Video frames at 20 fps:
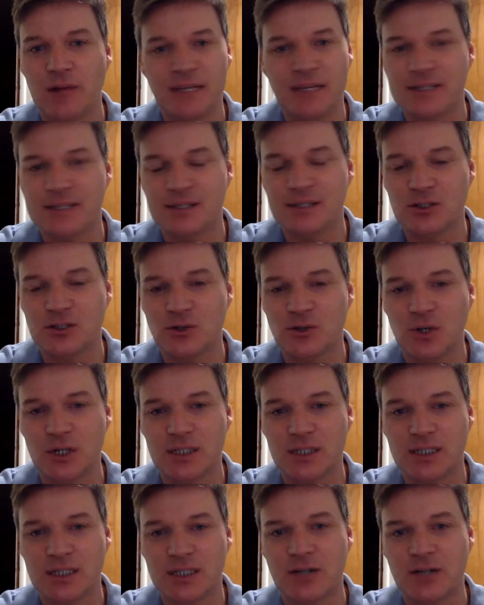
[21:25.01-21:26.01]
because the
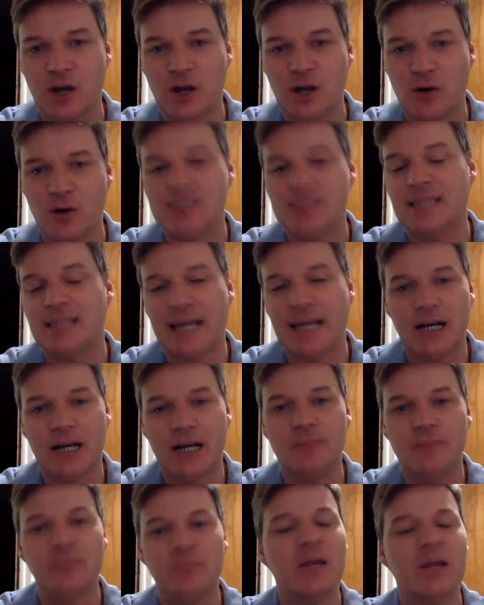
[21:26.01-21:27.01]
squirrels didn't know it was
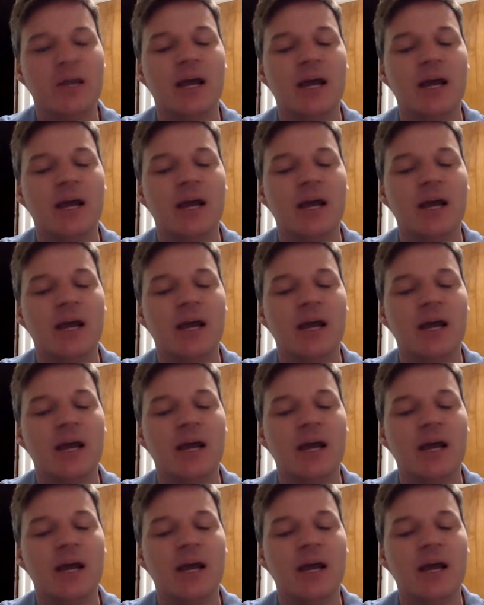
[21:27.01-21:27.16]
there.